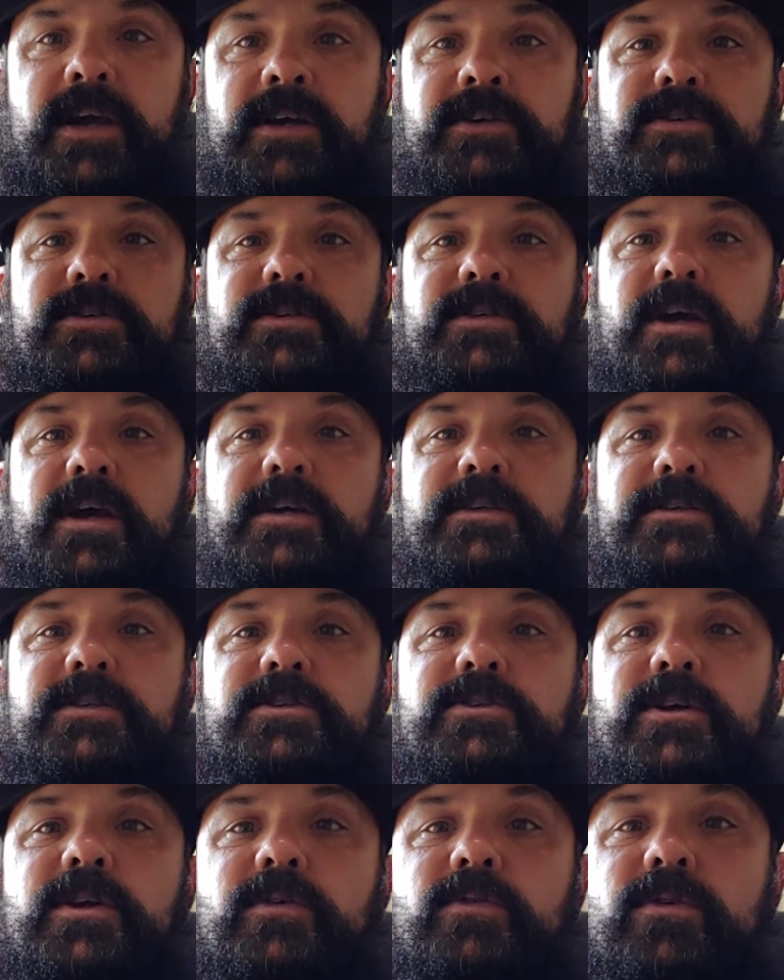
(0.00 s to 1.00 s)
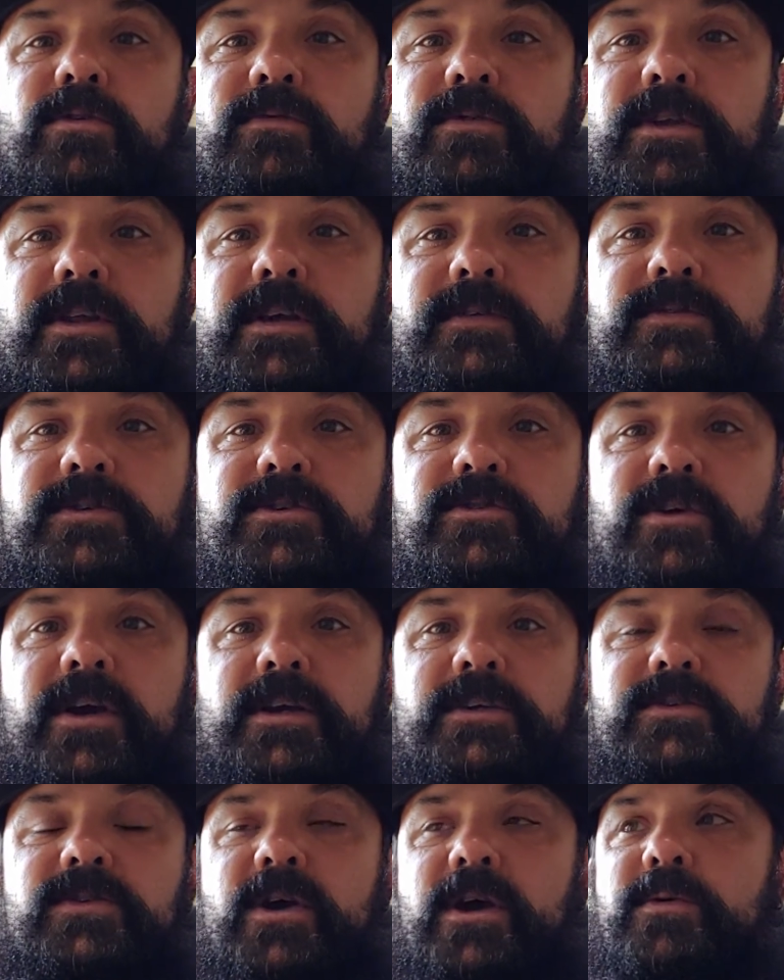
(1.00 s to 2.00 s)
Exercise in general relieves
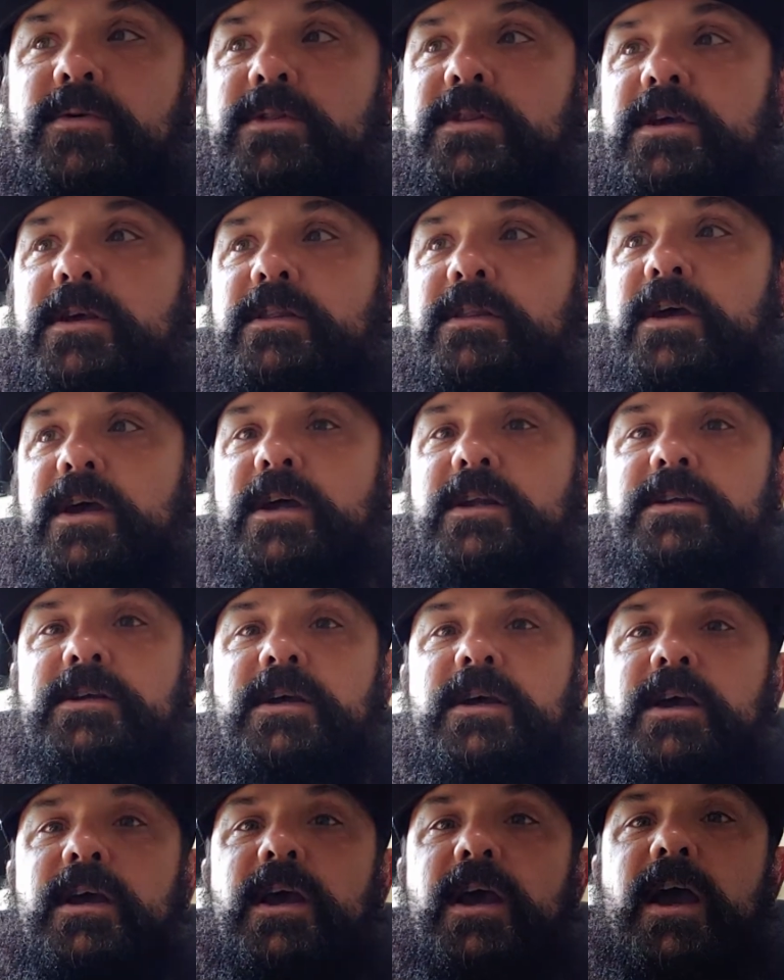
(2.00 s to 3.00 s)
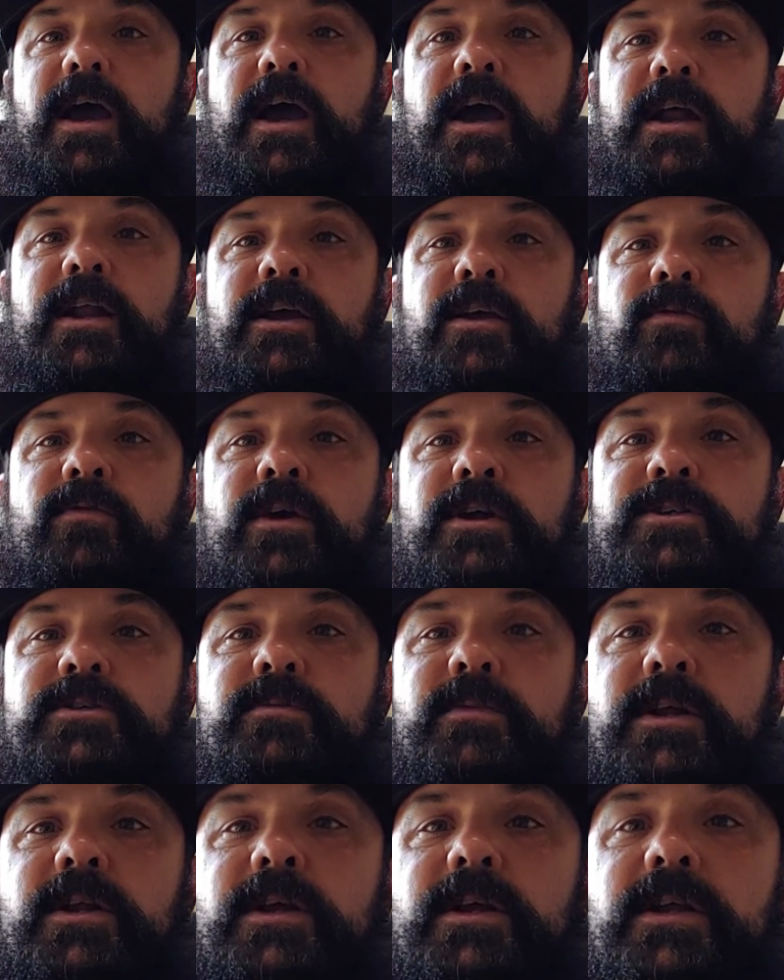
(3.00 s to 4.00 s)
stress, so I would think that adding a
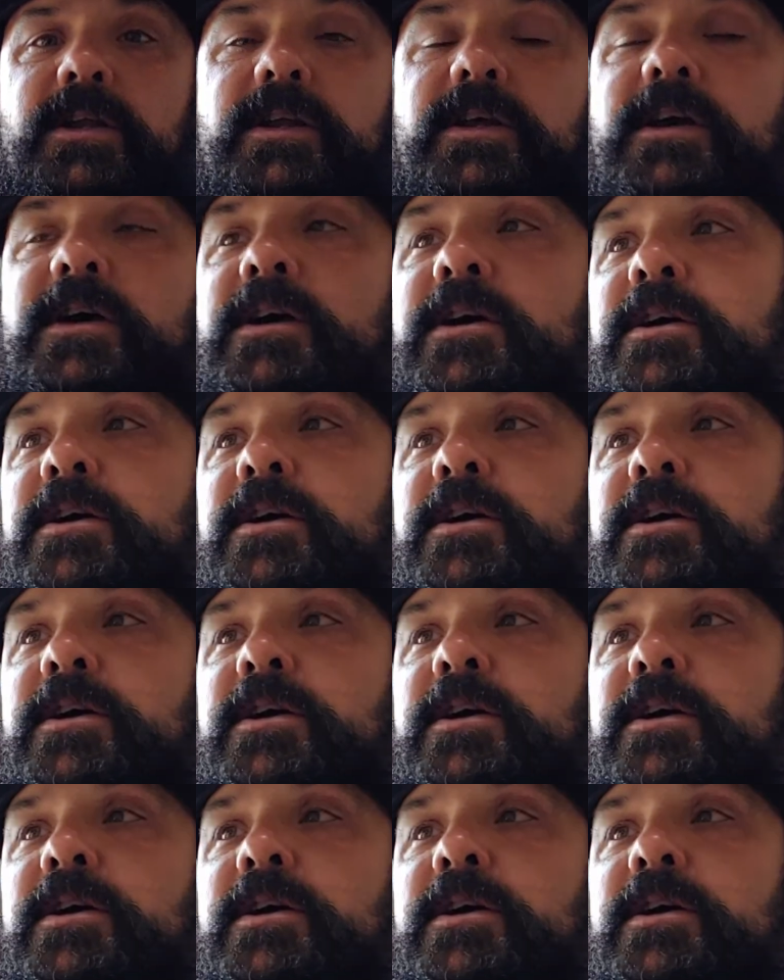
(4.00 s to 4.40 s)
regimented